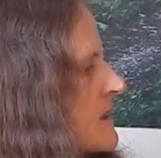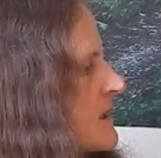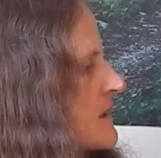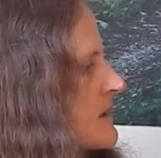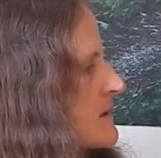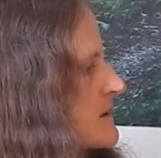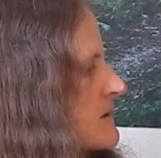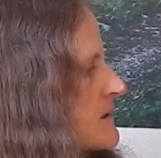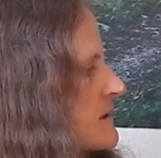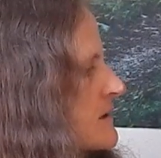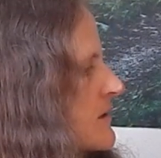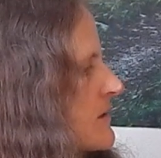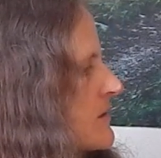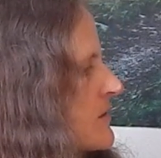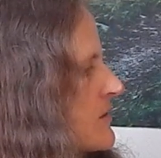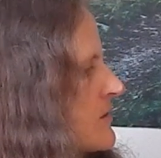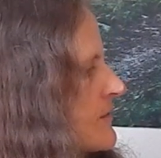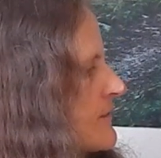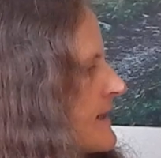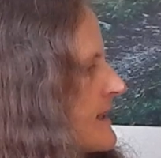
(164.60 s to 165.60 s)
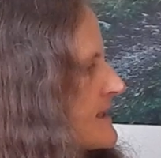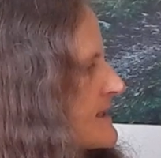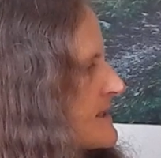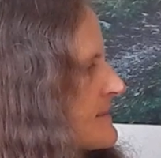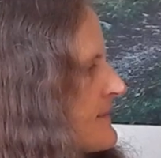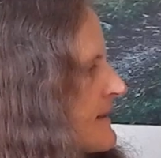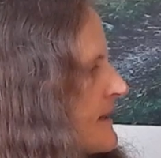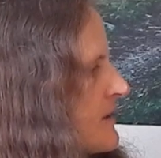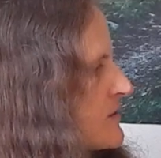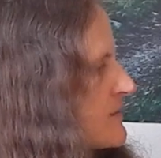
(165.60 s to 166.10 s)
So that's
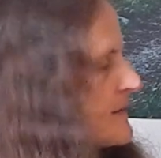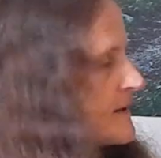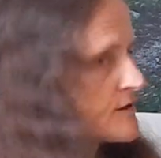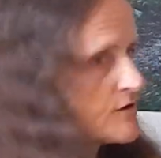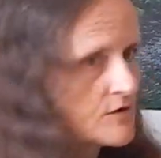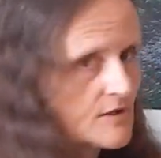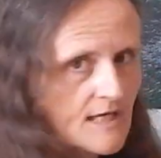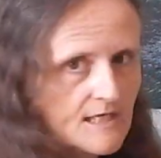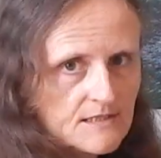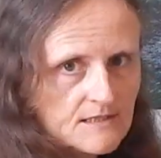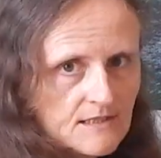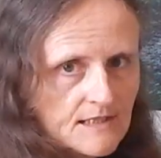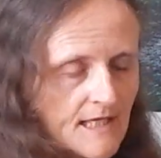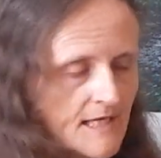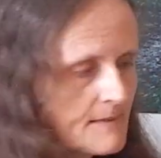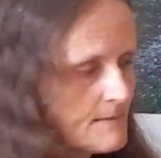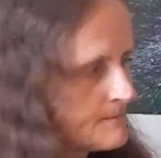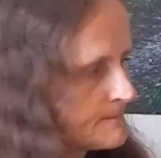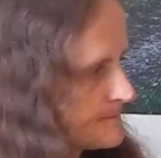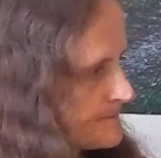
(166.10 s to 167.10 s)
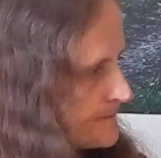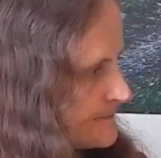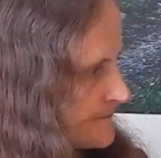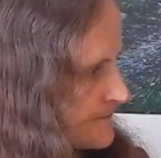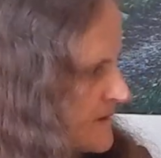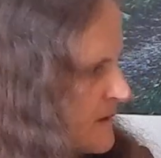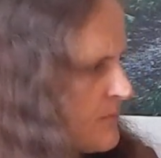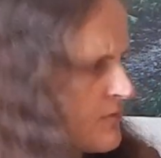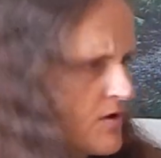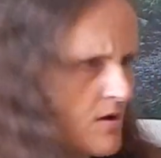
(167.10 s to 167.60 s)
about bentonite clay.
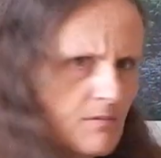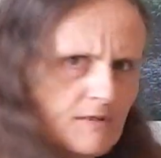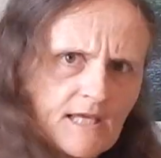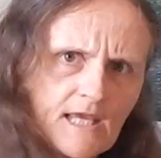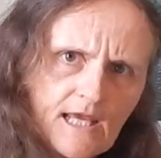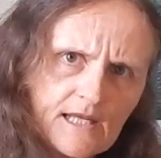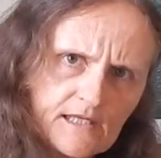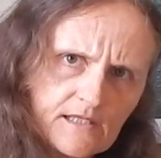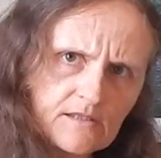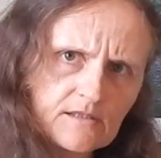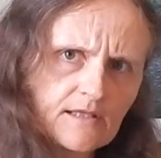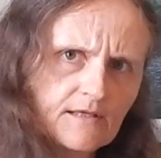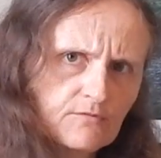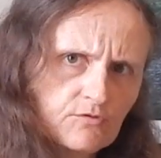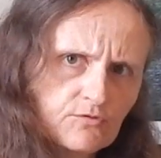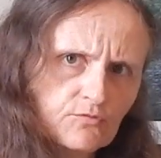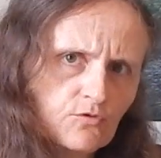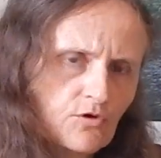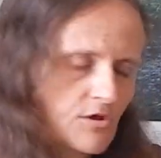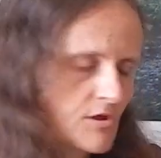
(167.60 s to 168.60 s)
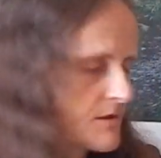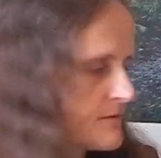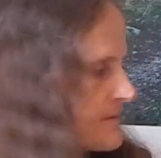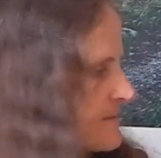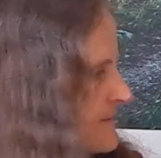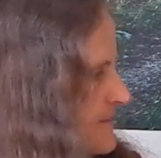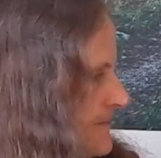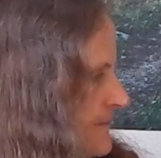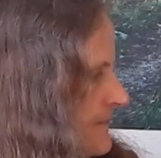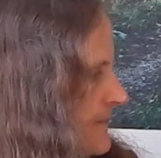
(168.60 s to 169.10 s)
Probably any clay would work.
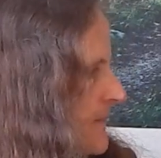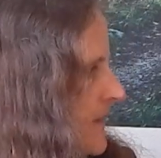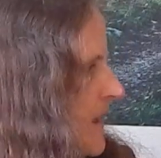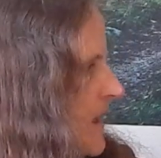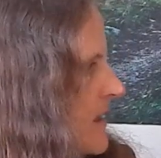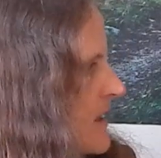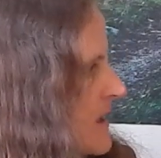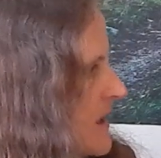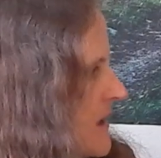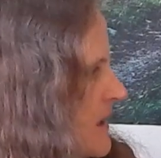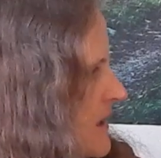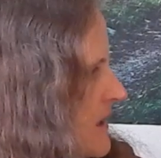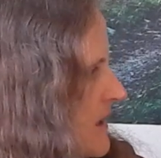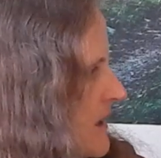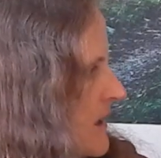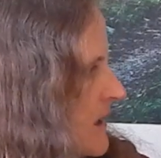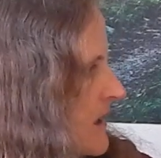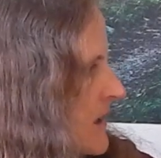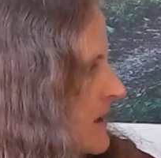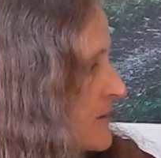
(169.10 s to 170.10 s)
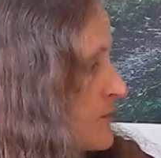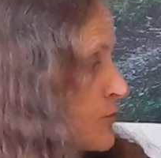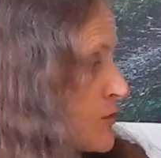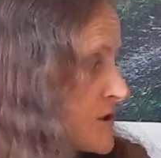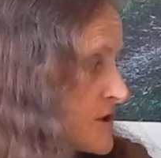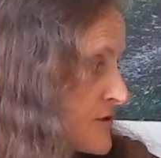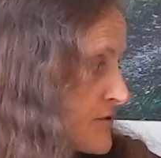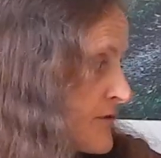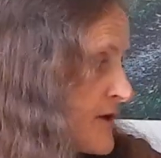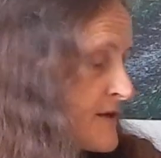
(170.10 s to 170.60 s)
It
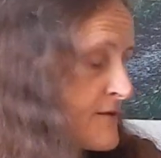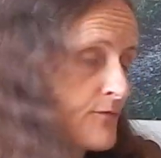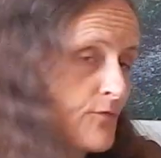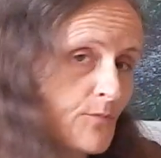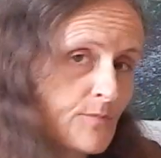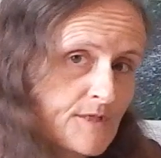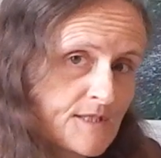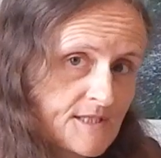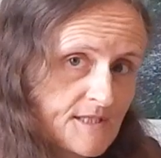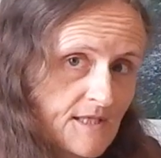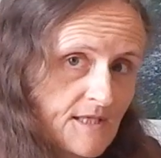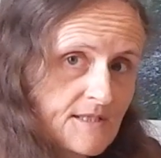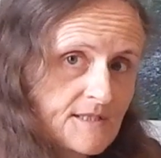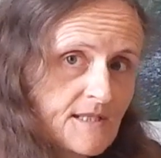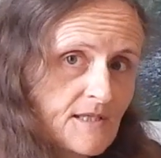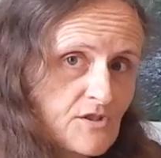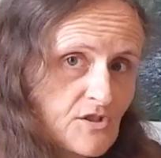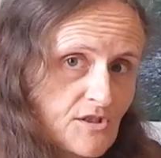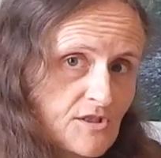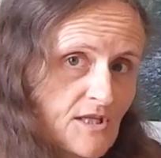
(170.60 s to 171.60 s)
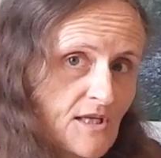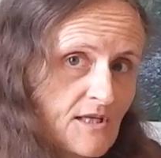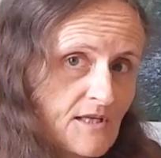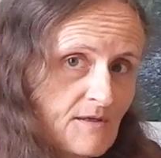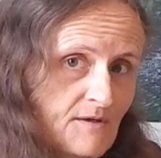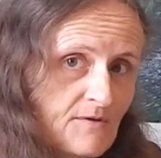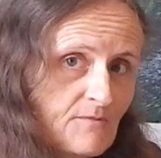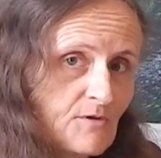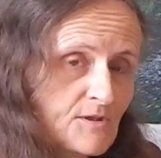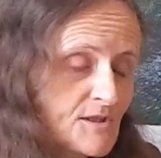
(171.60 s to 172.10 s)
works great for bee stings. I just
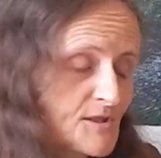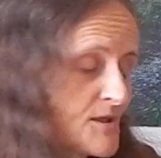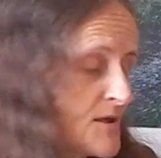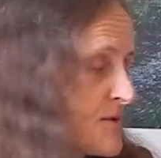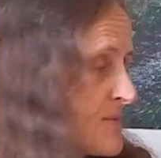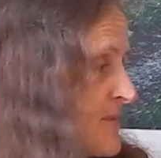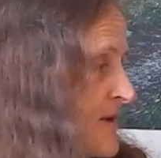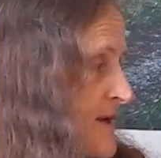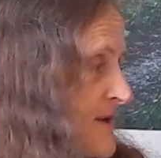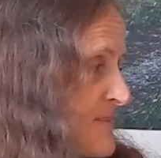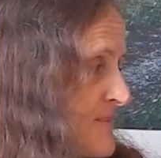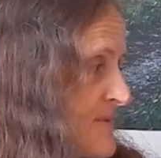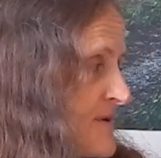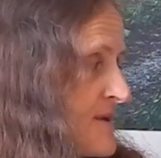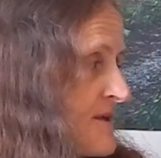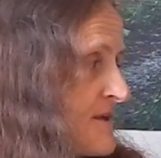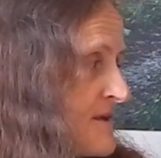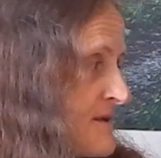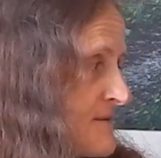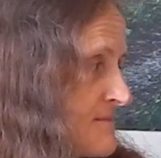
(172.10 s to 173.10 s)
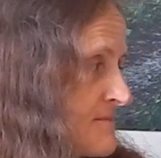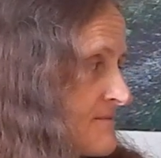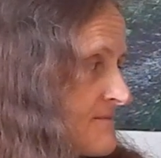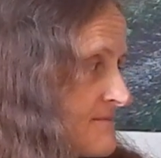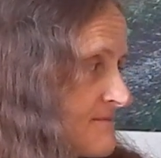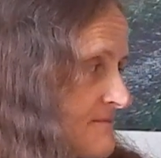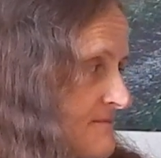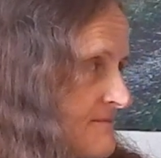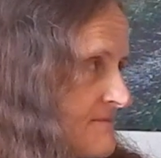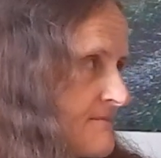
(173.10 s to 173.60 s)
was stung by a bee
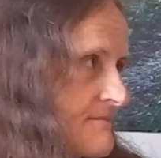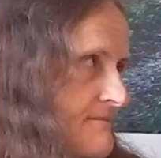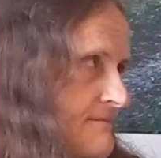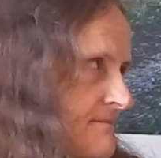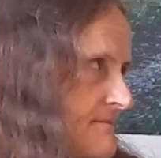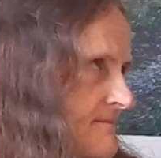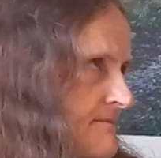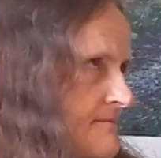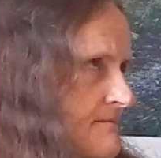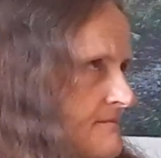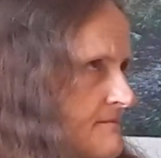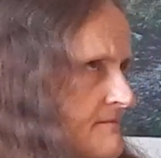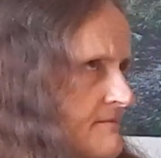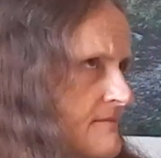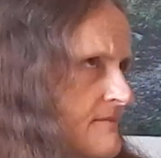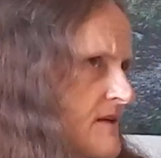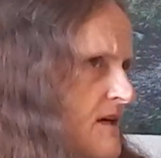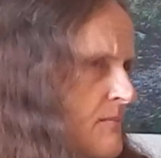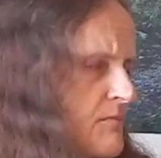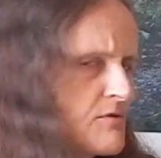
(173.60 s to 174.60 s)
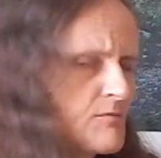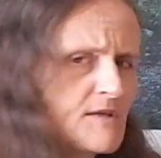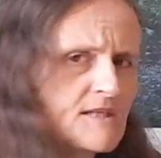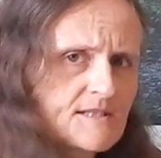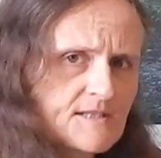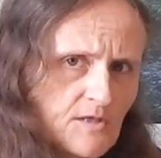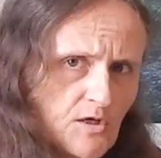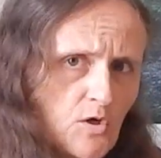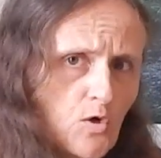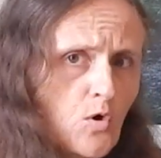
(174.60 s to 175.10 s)
a couple
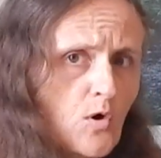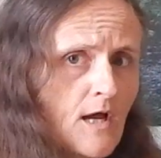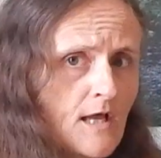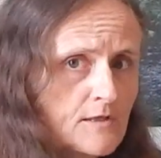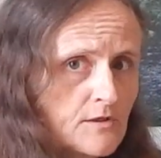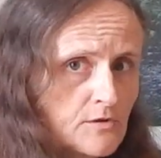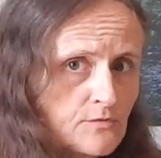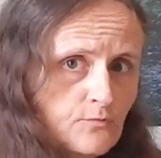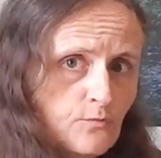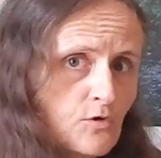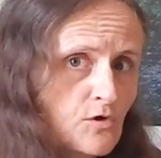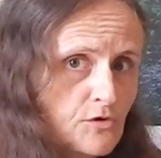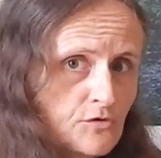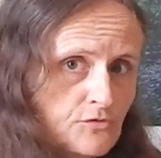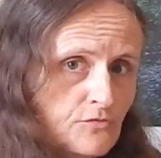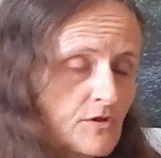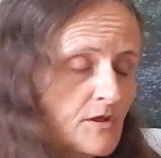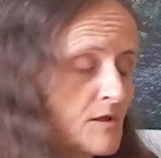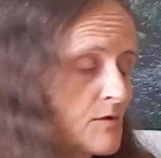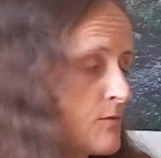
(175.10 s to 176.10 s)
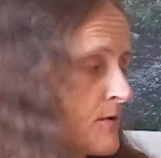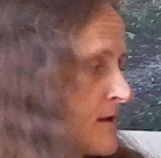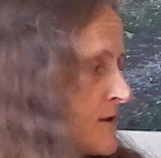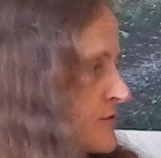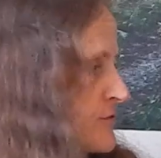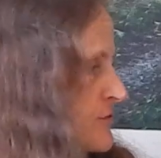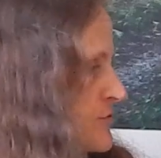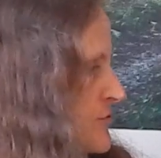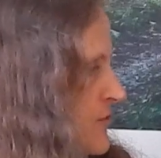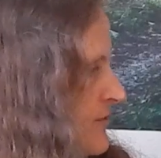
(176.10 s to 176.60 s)
weeks ago, and it worked really well
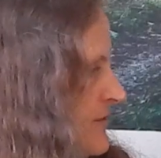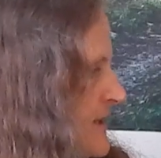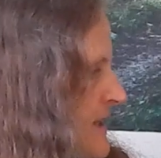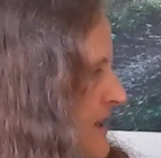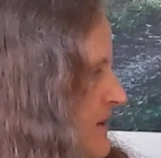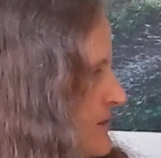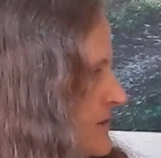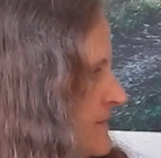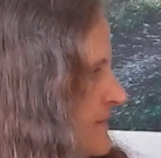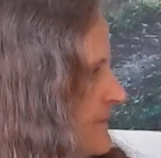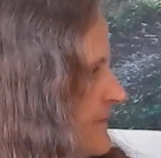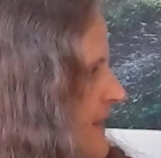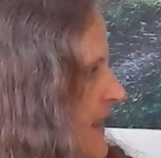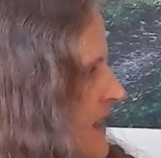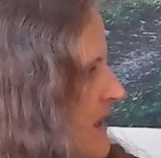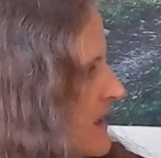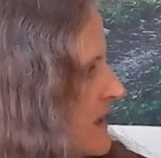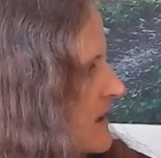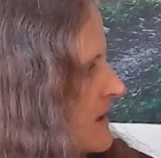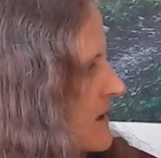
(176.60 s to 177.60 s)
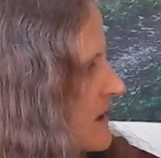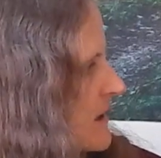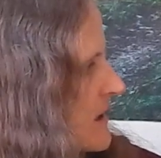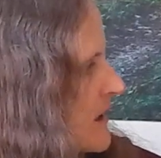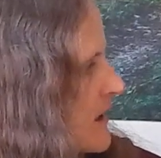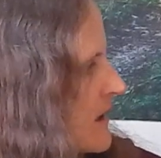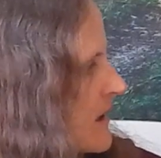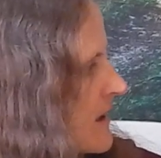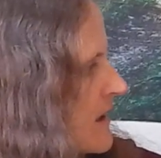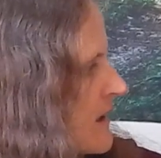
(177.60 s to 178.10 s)
to draw it
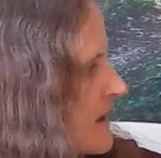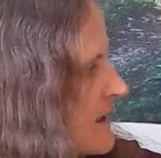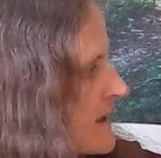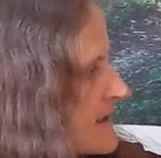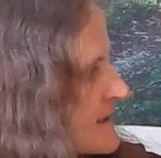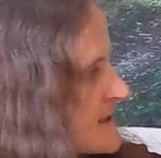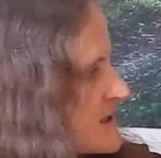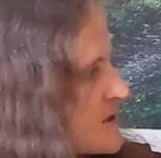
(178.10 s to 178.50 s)
out.